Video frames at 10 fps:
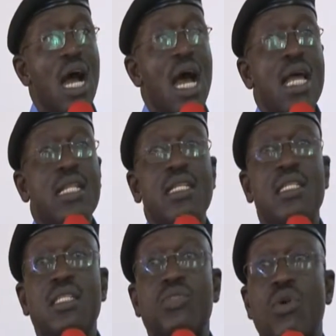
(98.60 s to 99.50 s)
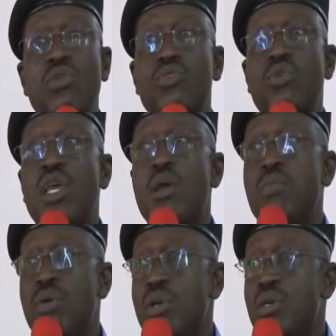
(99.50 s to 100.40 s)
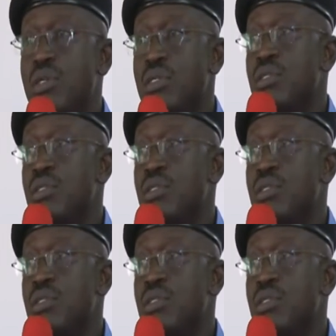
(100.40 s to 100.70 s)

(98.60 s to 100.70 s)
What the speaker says: And it is also a book